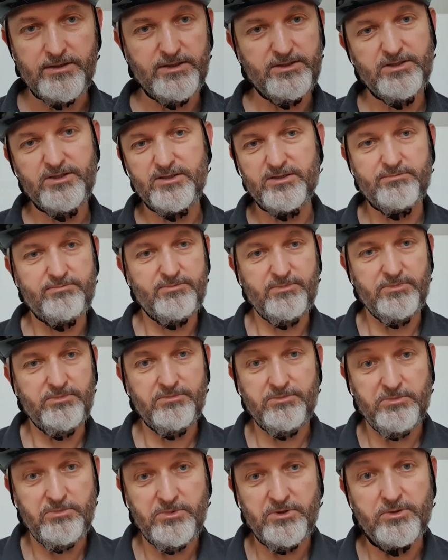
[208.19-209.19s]
just
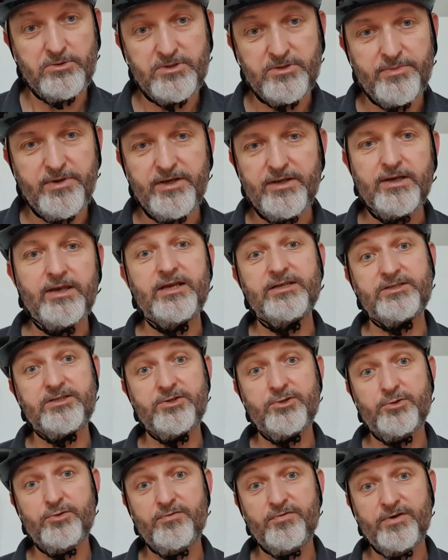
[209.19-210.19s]
looks a bit less
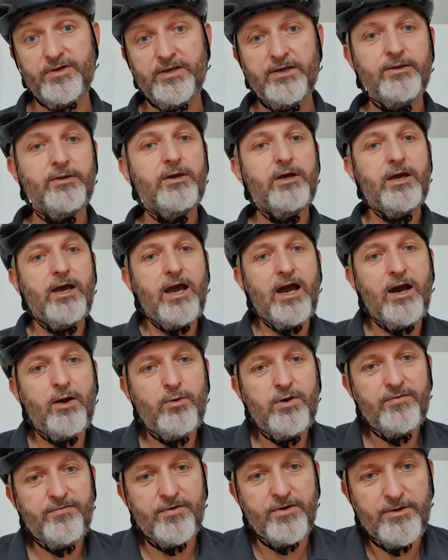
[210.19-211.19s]
goofy.
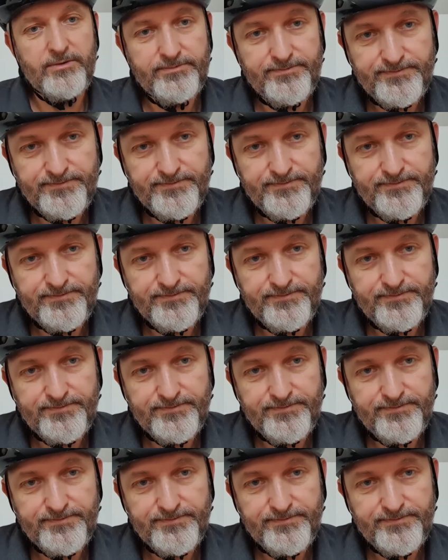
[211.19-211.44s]
However,